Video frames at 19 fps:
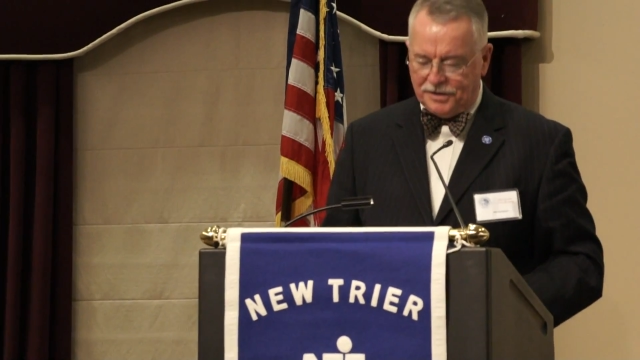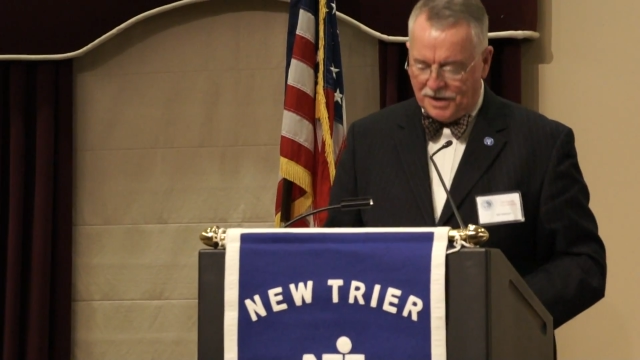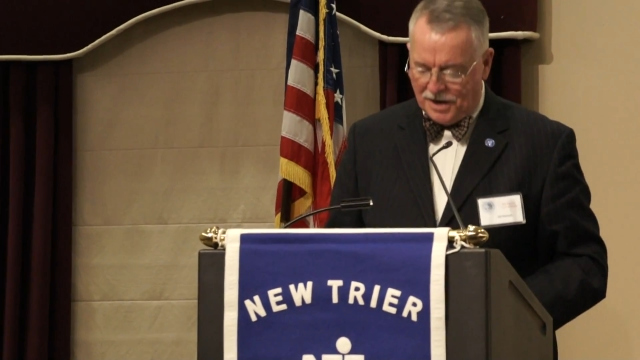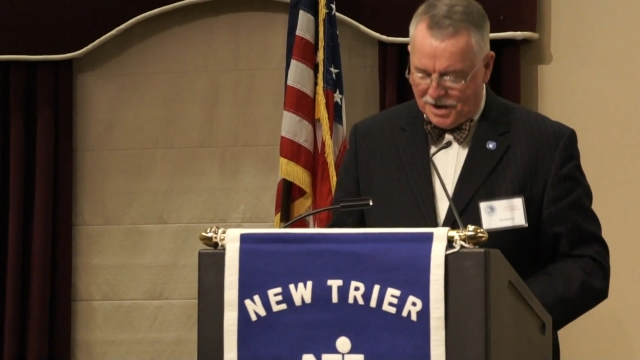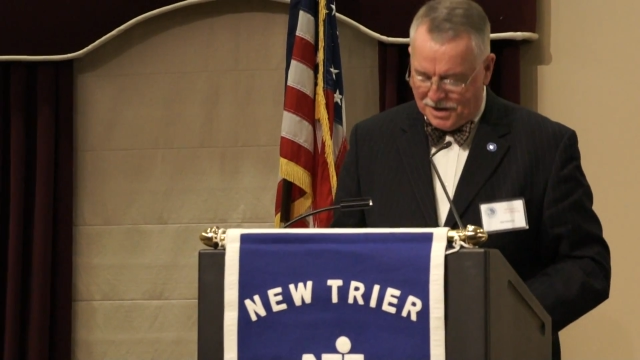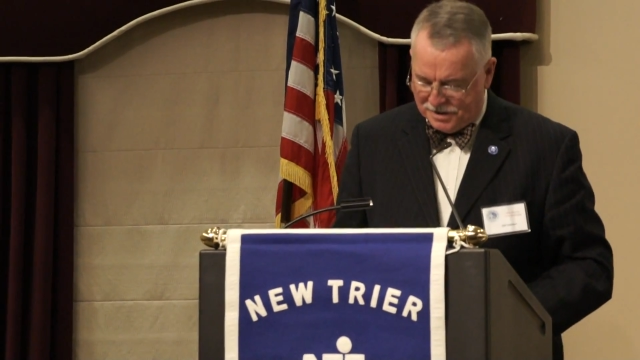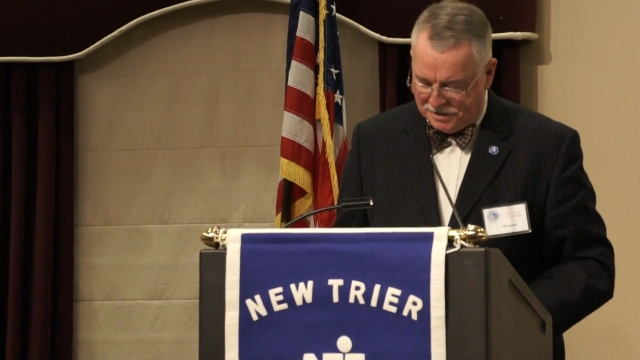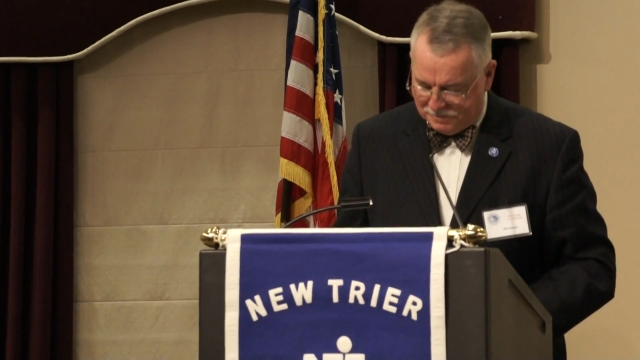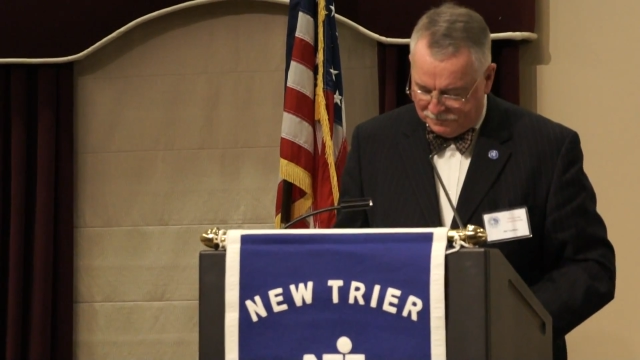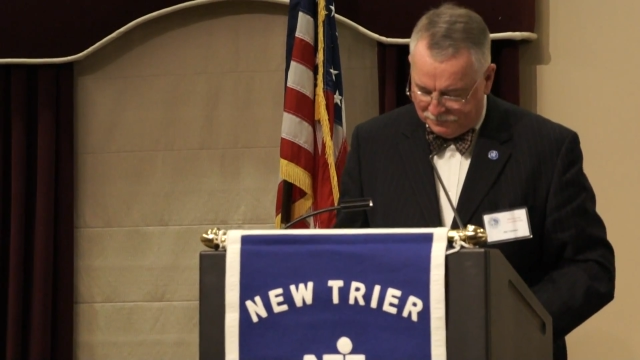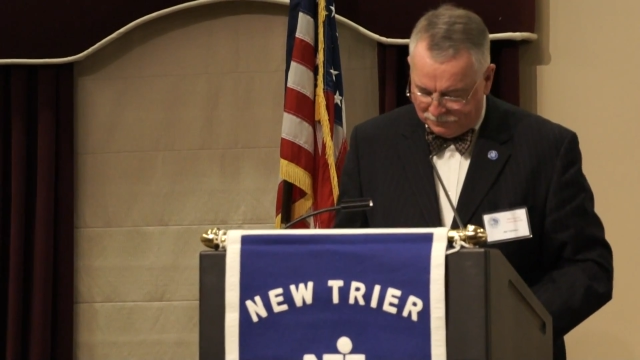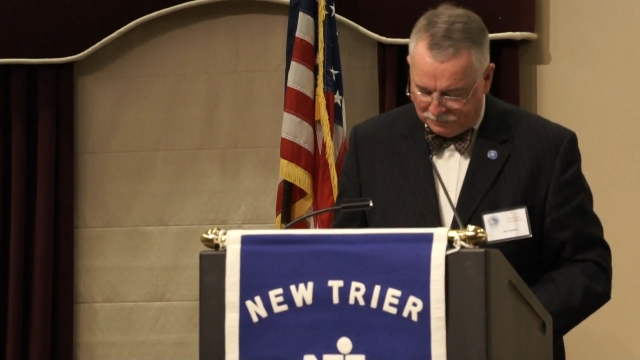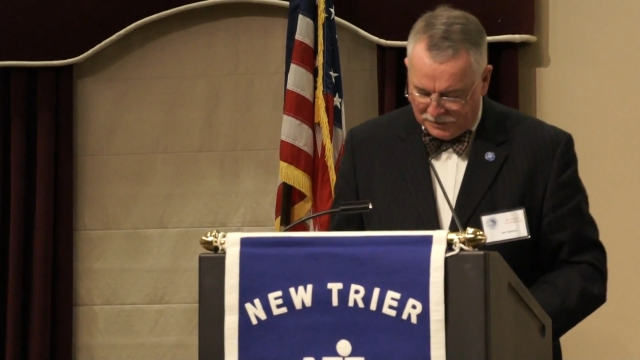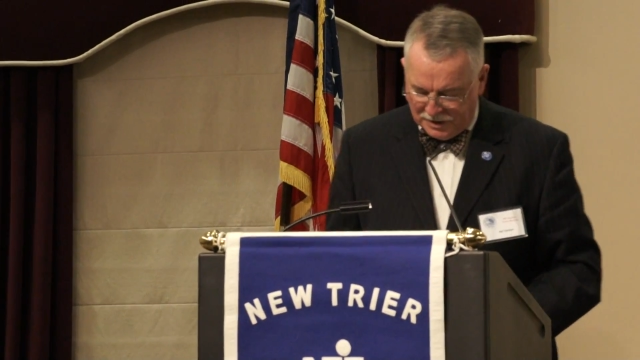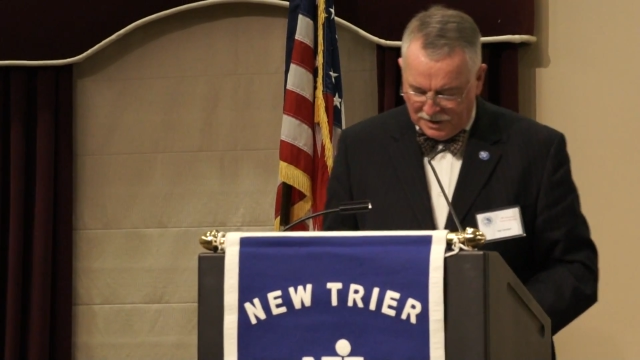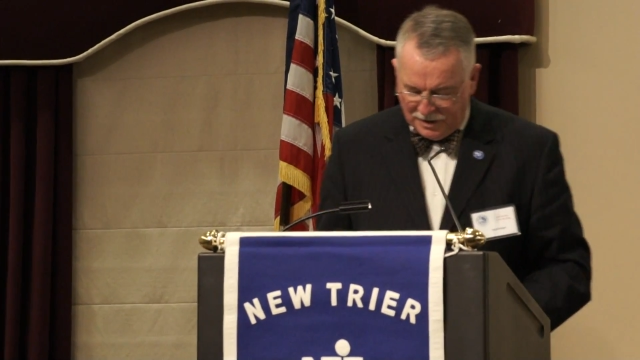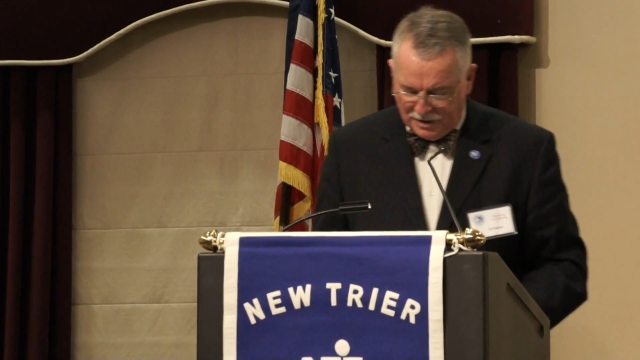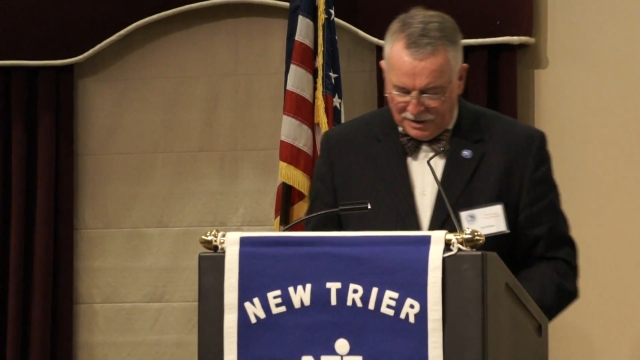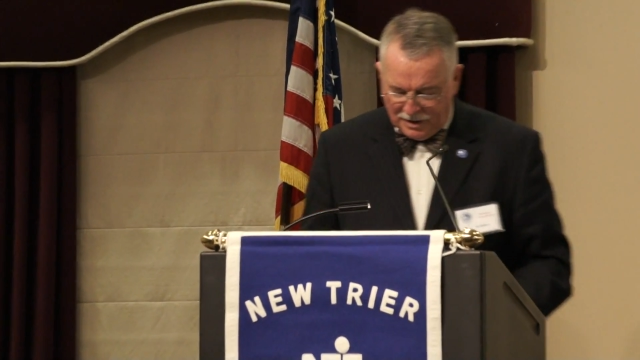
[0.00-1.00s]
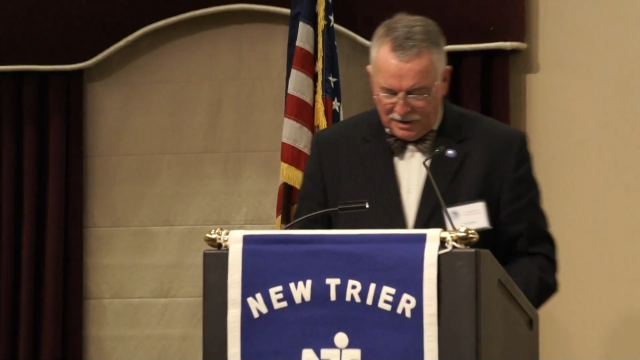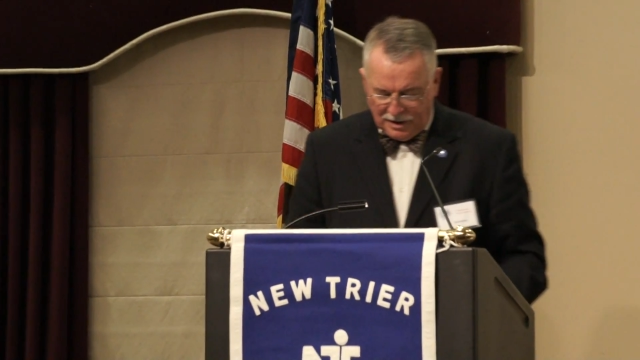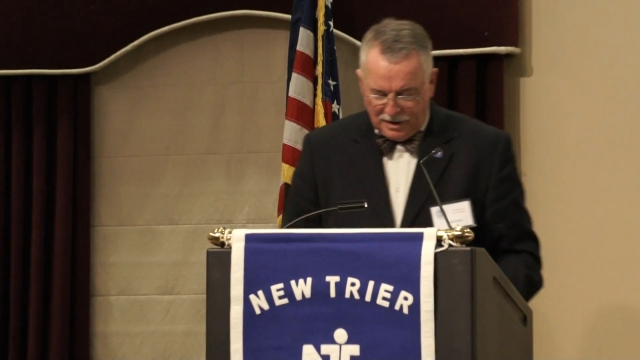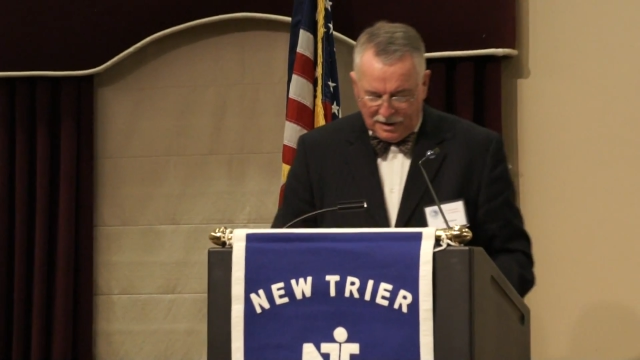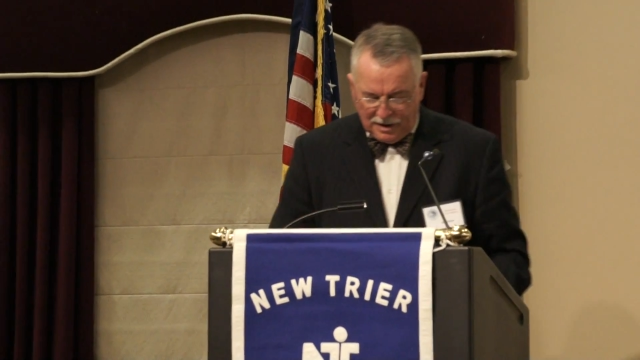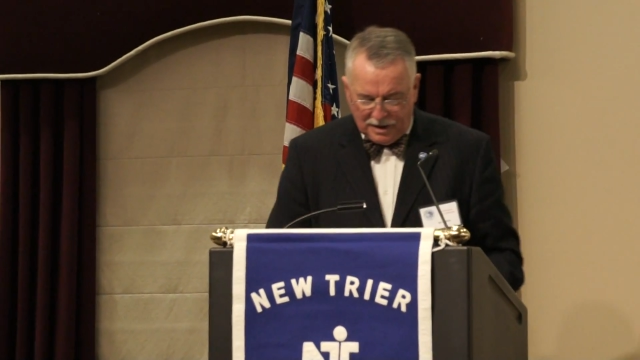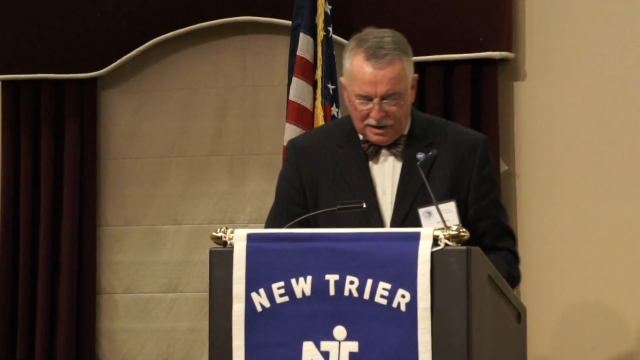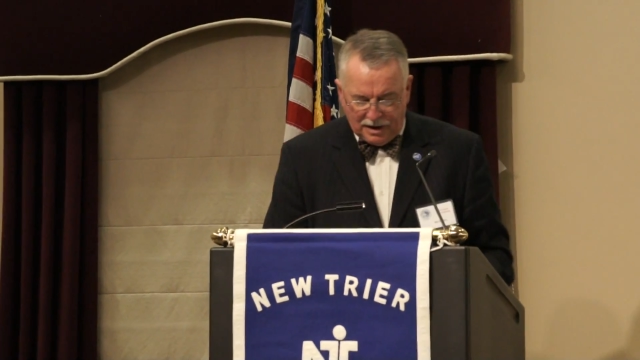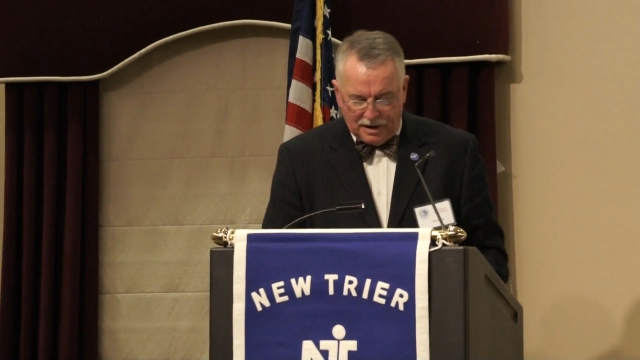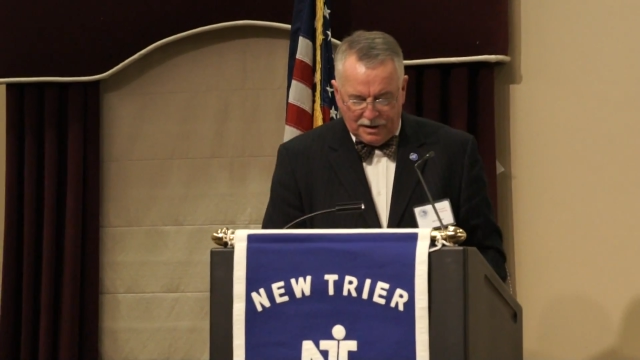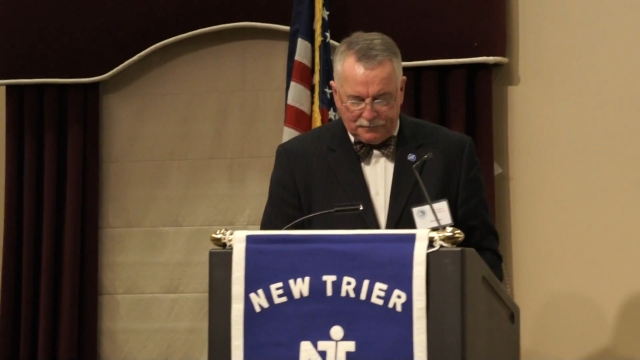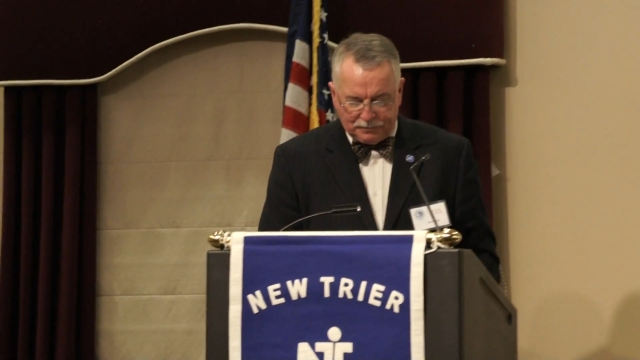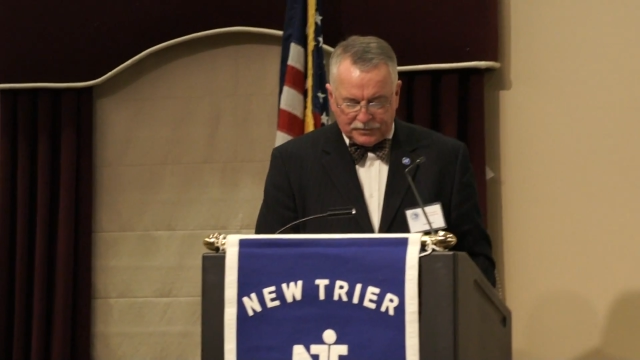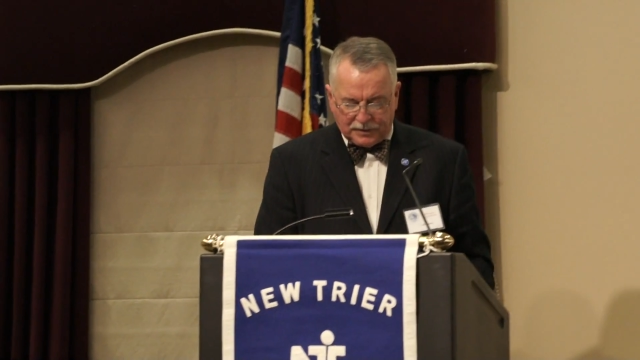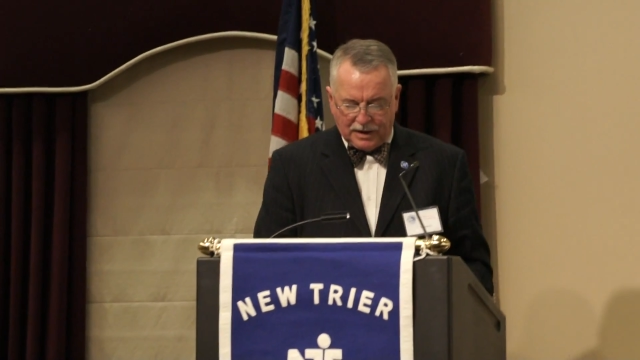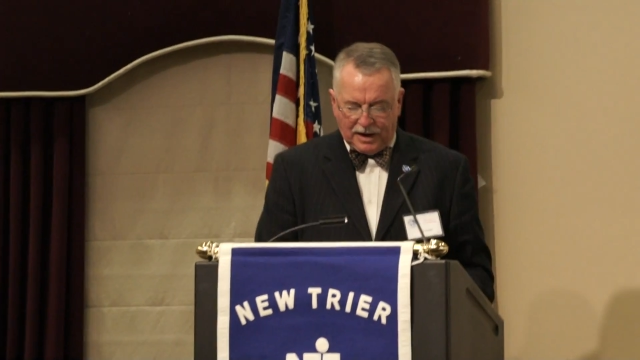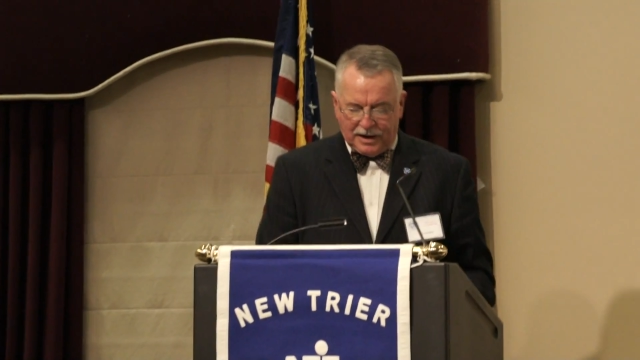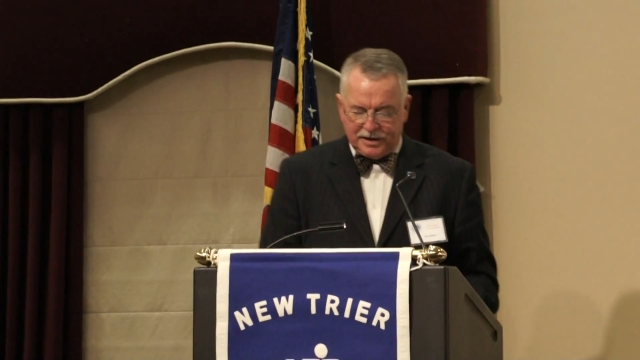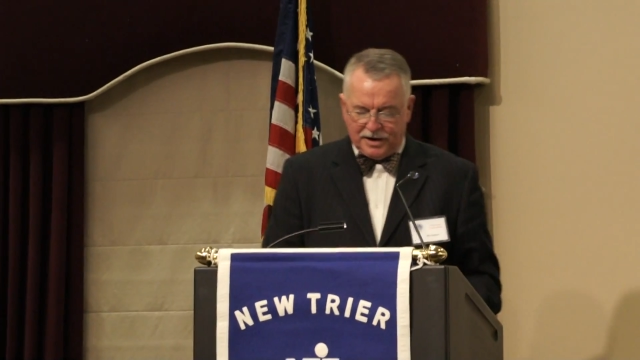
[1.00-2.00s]
done.
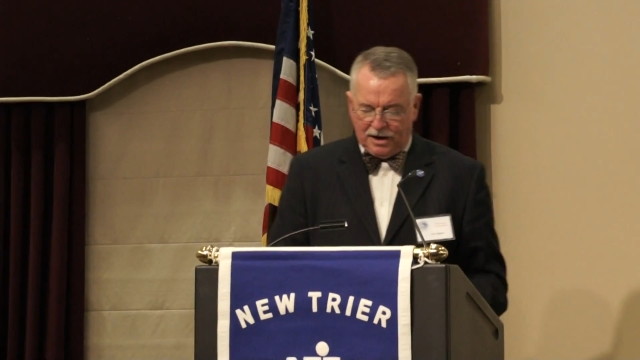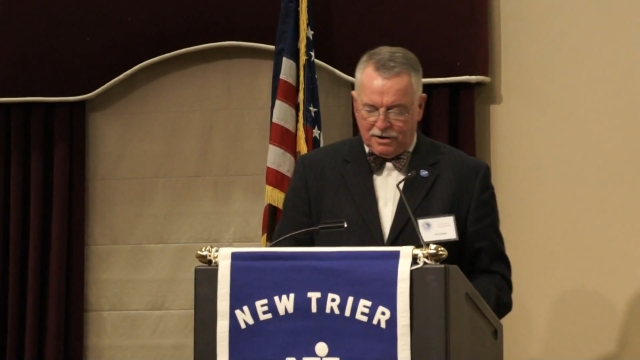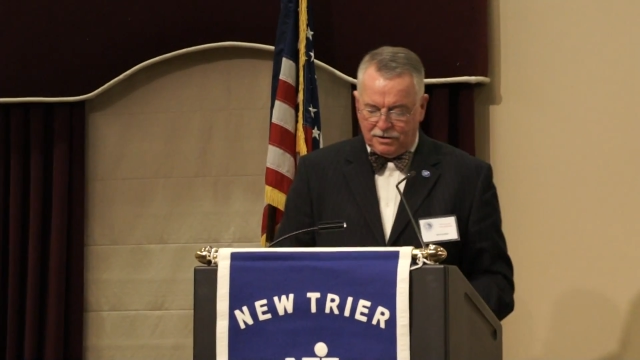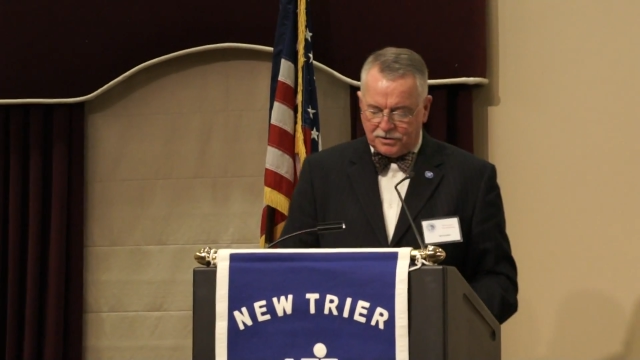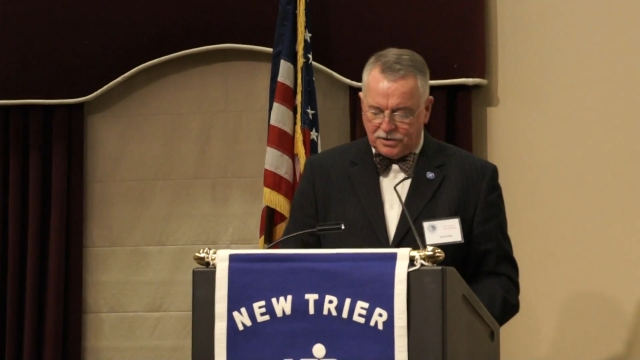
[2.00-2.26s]
I now